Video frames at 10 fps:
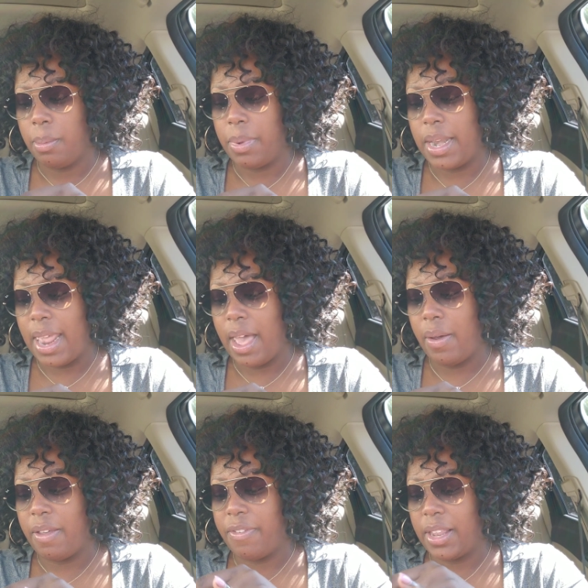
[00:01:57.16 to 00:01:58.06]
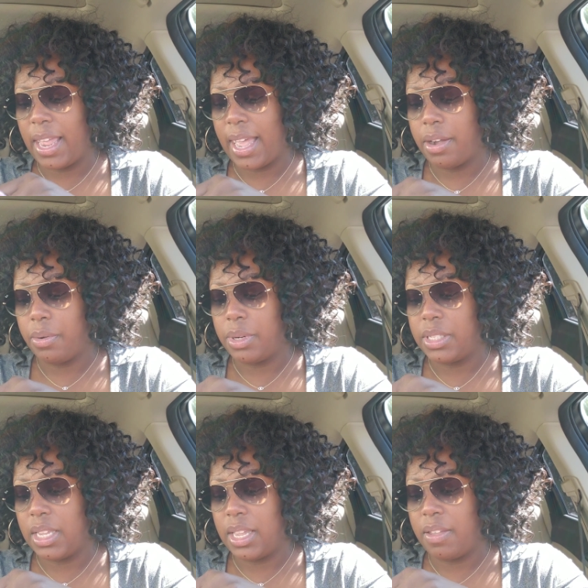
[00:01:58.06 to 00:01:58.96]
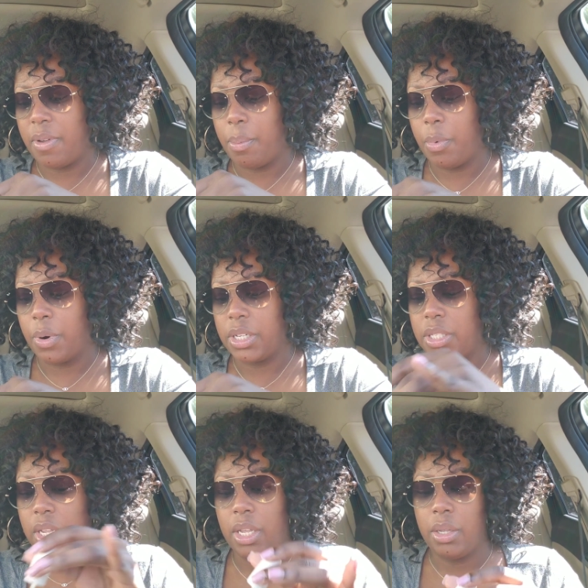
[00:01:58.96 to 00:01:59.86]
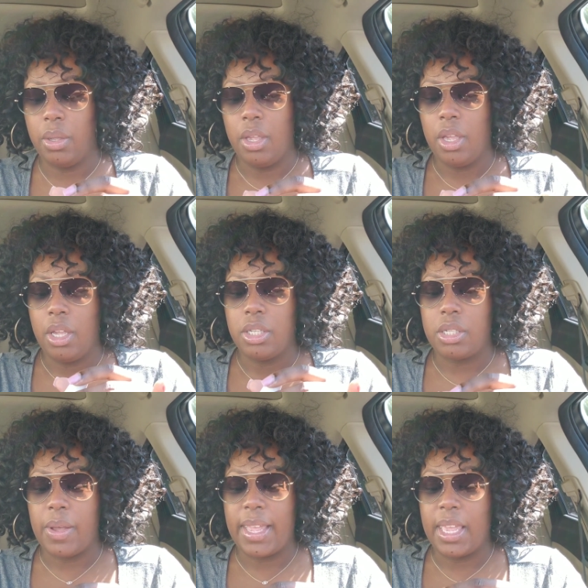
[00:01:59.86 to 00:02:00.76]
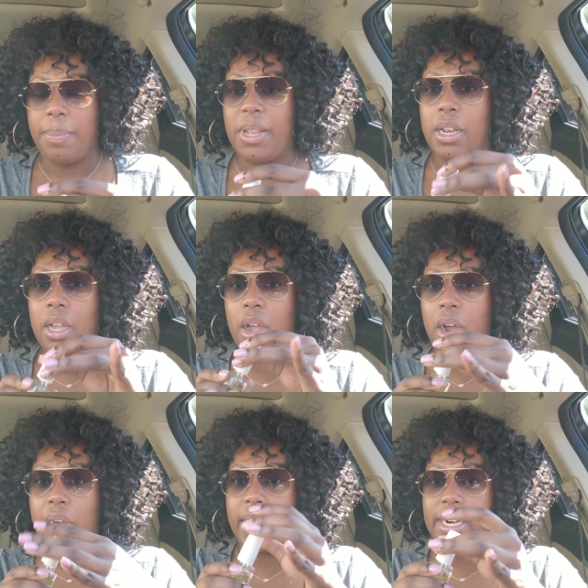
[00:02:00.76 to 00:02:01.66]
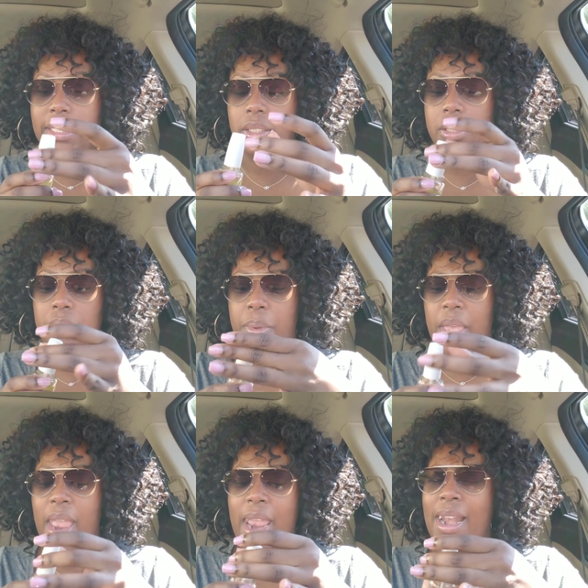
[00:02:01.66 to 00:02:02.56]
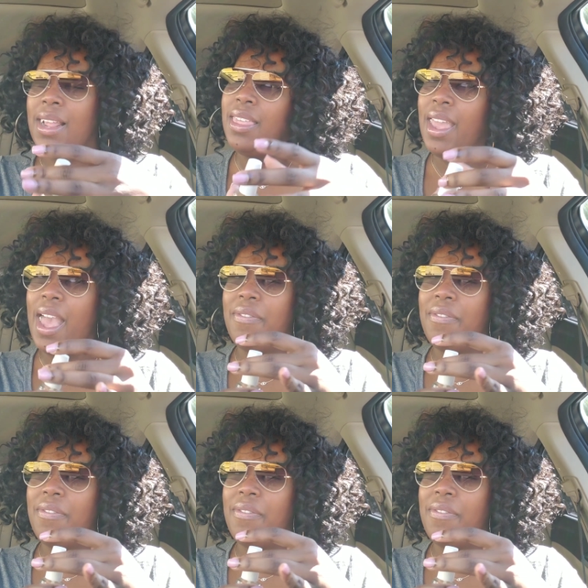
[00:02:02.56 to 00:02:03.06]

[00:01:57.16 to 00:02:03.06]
but now I feel like I notice it even more so. So I keep it in the car, and I think I